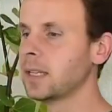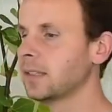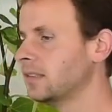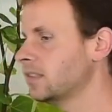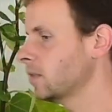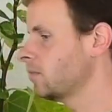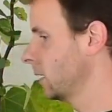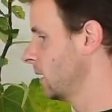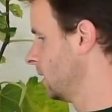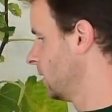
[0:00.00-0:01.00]
at the top
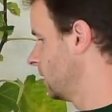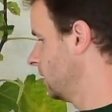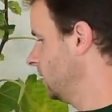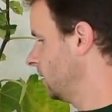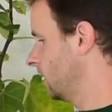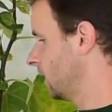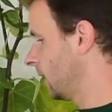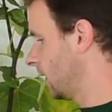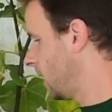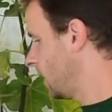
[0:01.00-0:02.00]

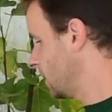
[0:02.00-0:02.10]
straight.